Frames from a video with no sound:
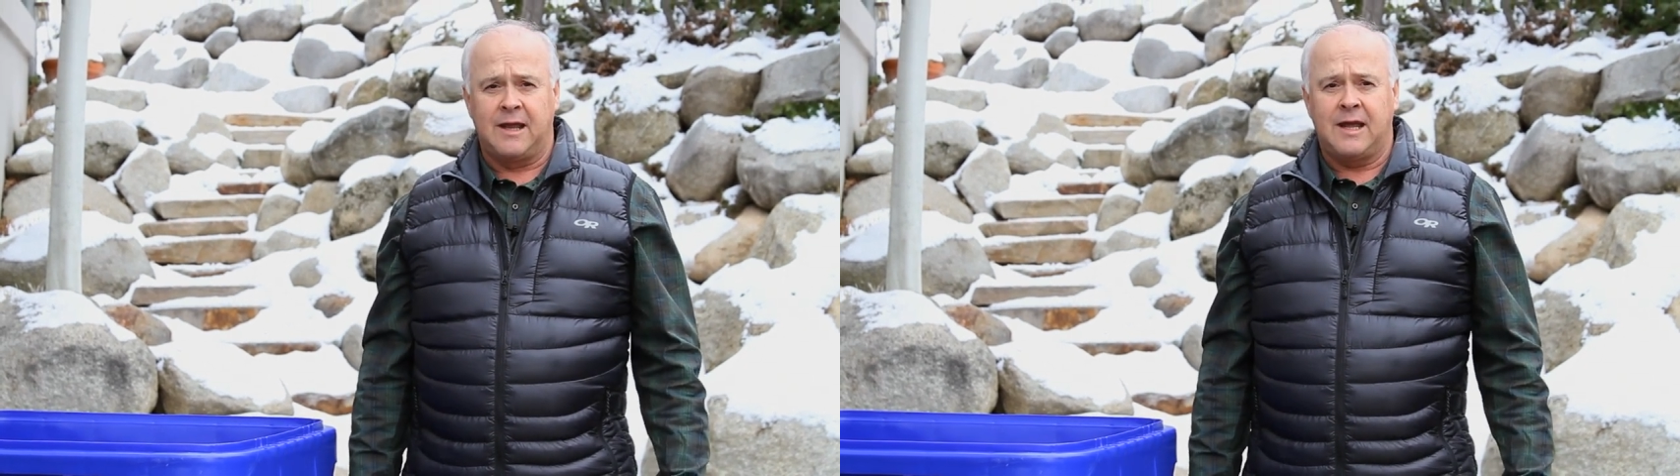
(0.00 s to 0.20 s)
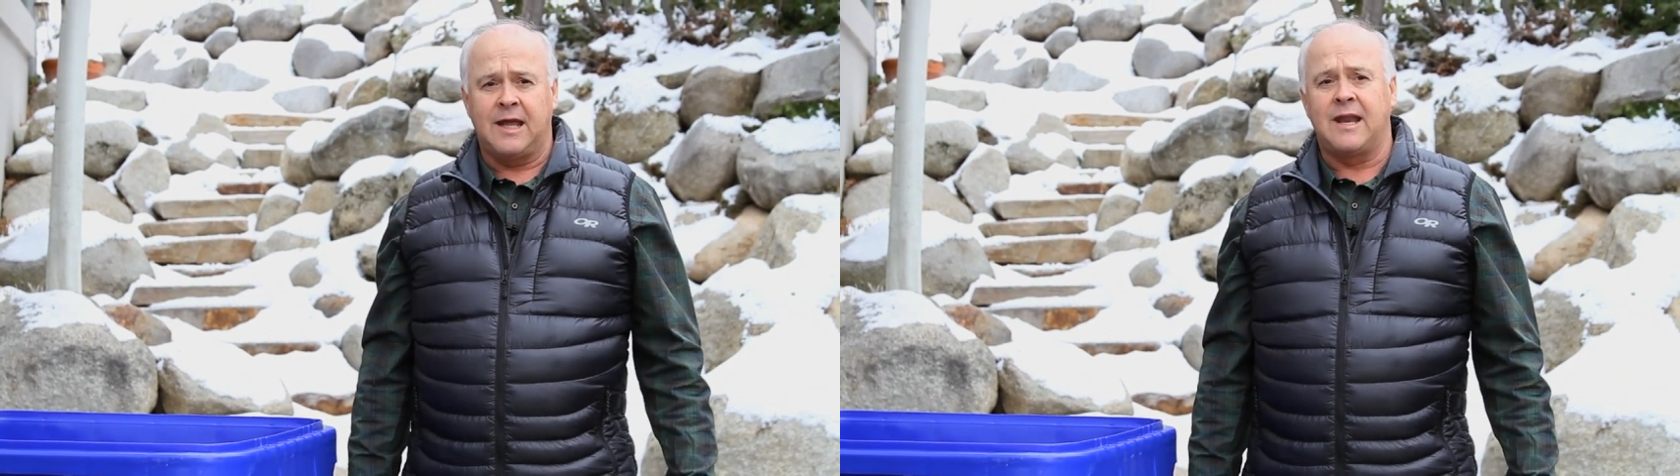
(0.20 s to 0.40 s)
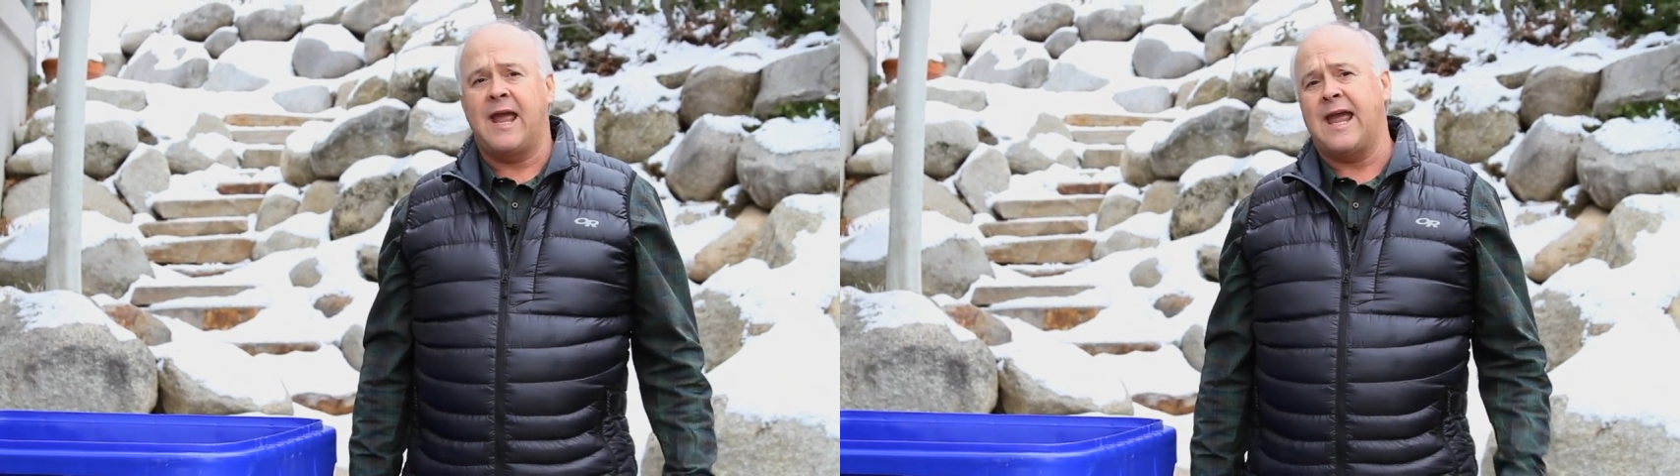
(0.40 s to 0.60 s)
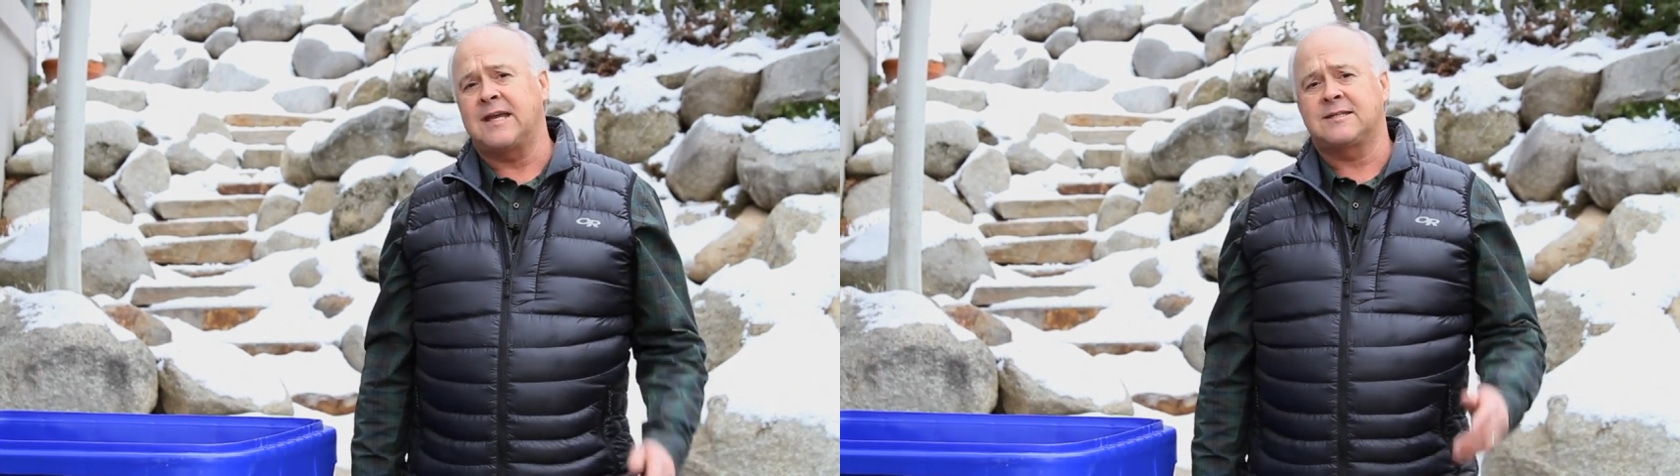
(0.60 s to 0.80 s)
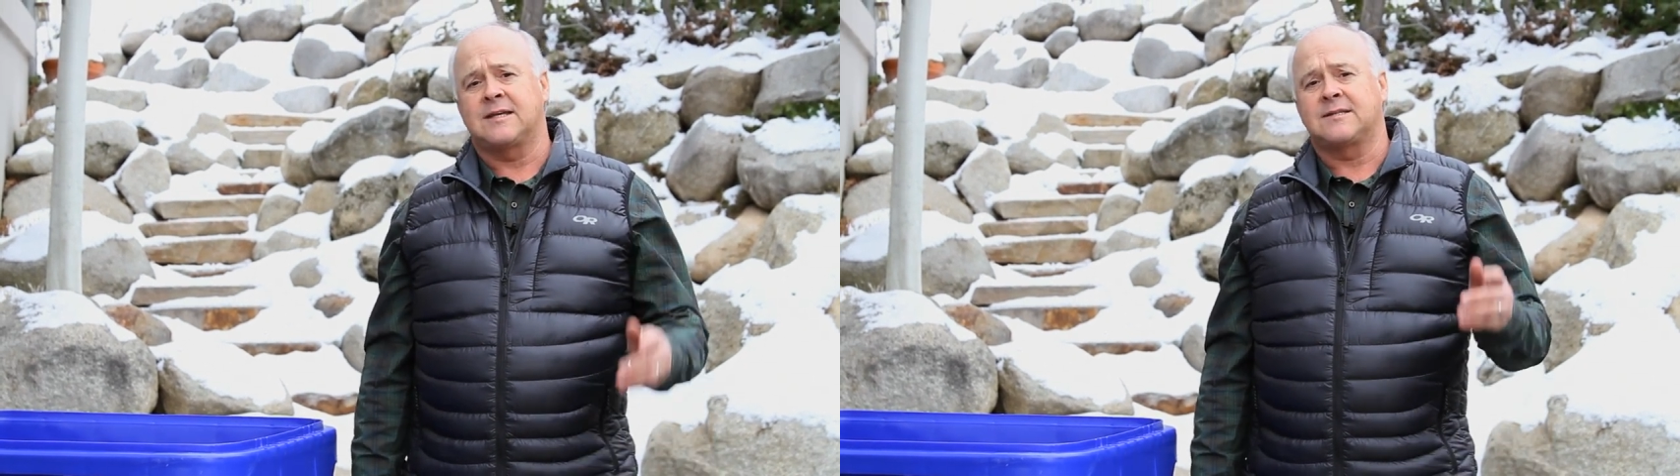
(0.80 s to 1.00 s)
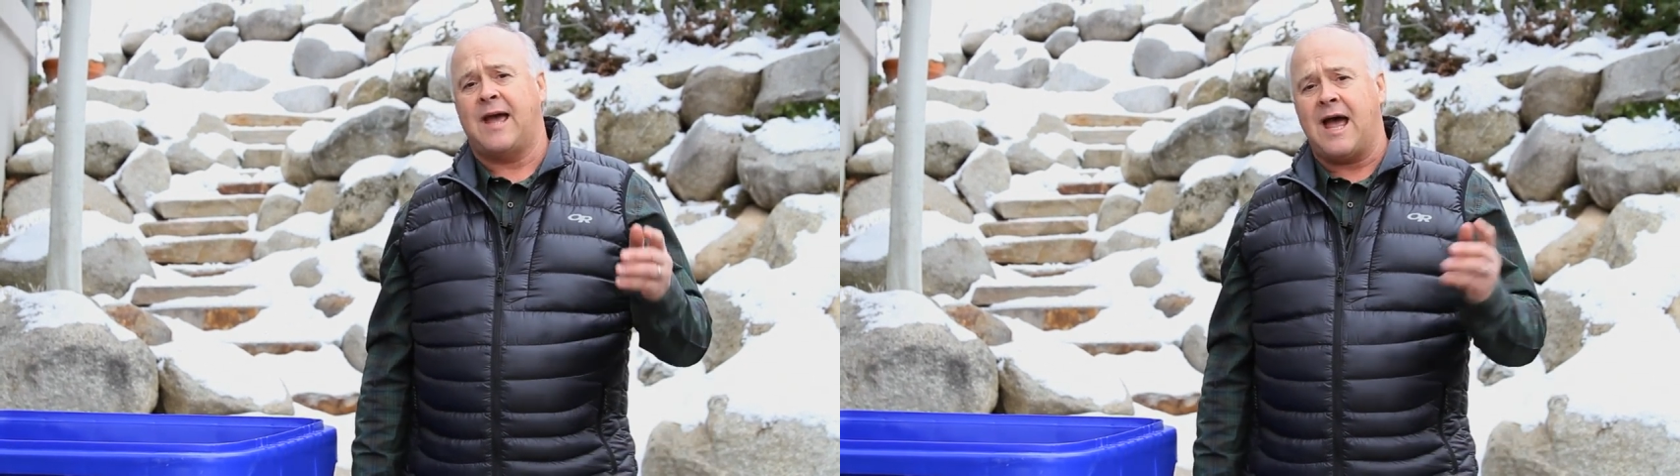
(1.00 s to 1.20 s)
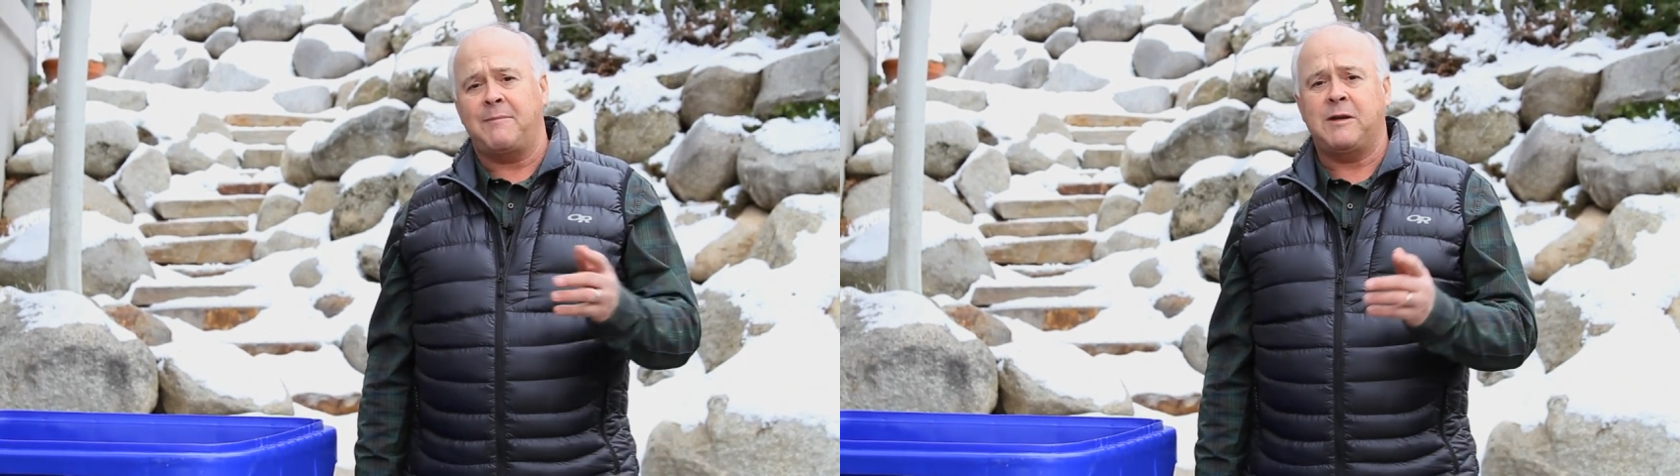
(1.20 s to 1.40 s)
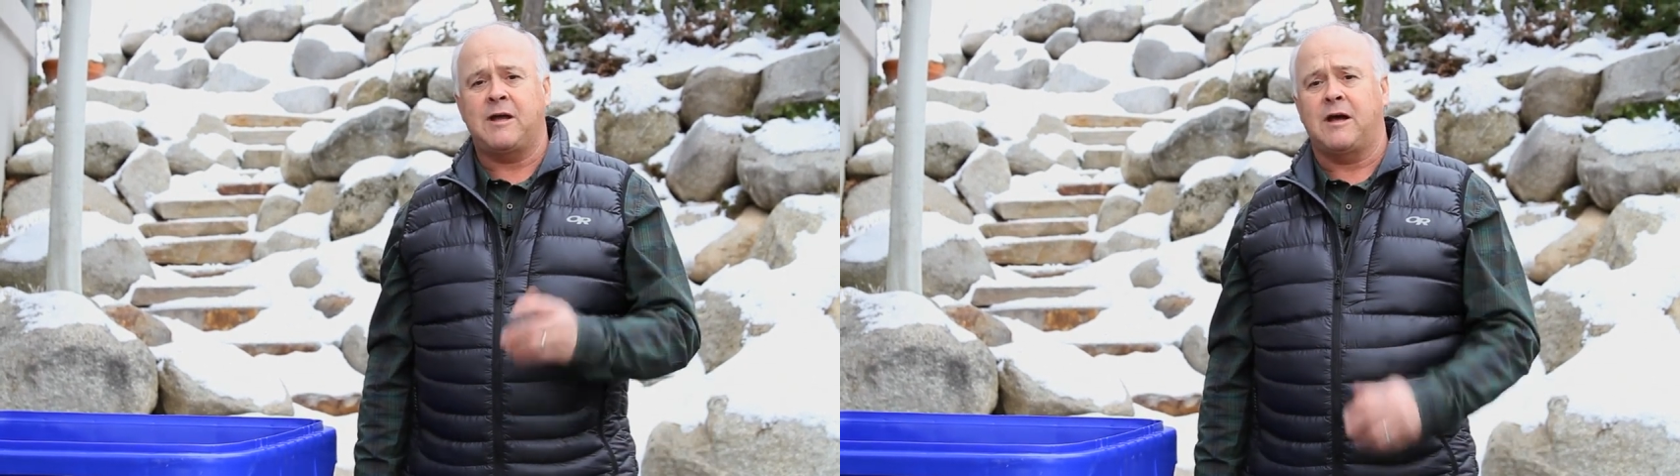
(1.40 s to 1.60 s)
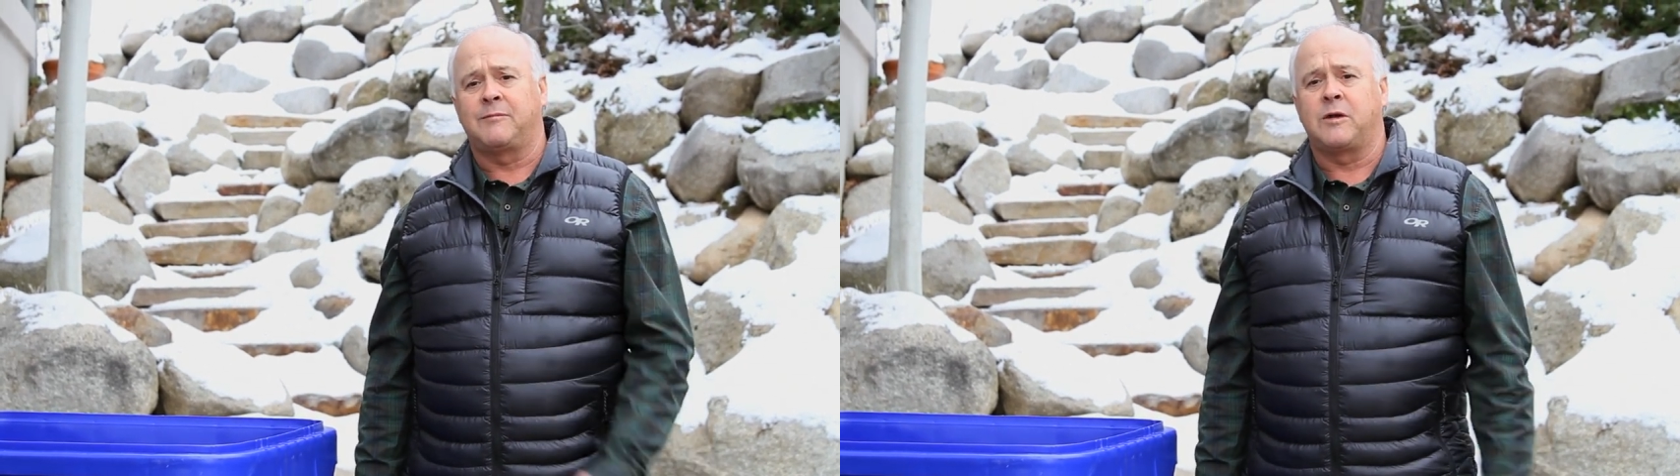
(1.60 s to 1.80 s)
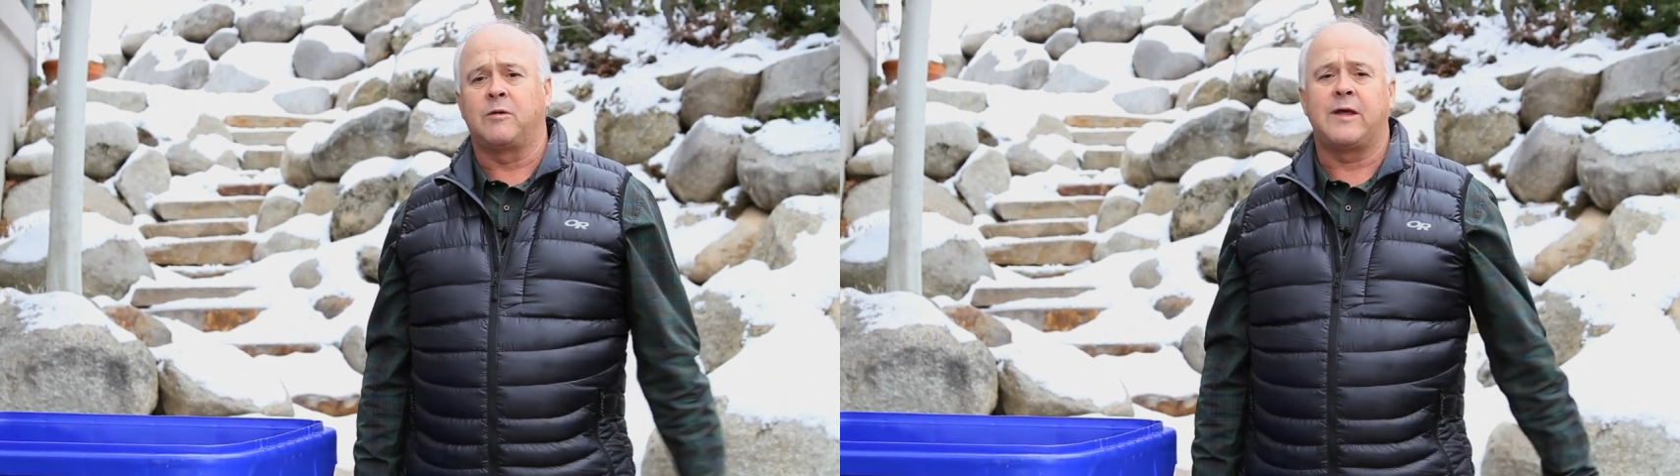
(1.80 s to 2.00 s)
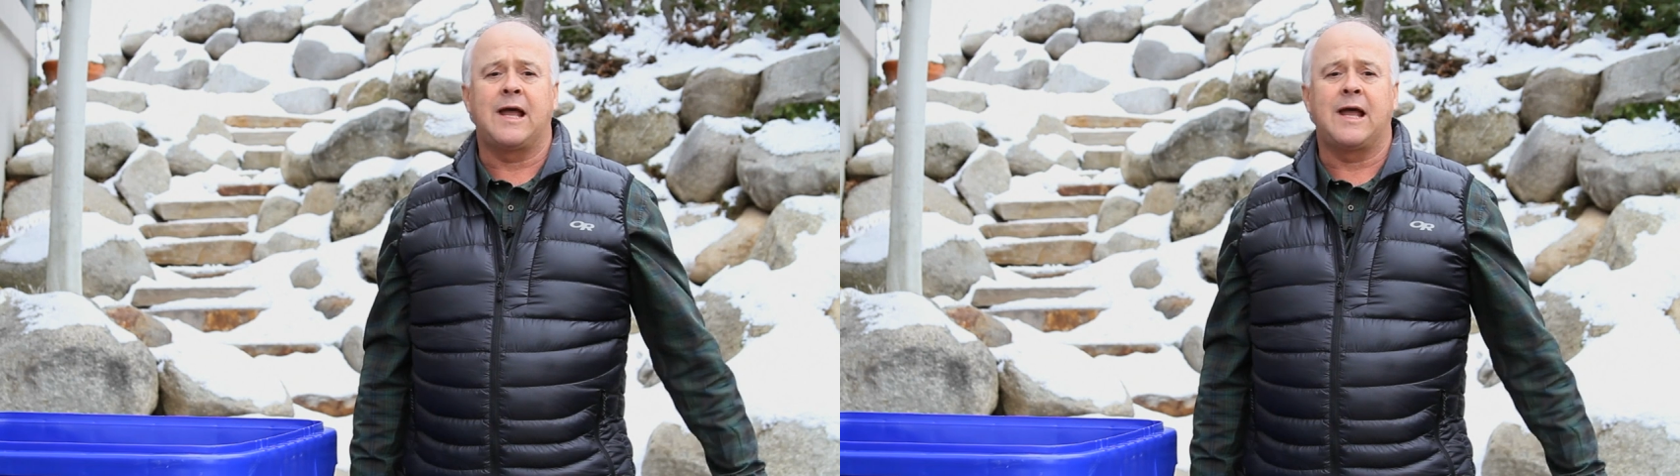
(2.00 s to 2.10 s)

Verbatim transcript: and Ace is happy to help you with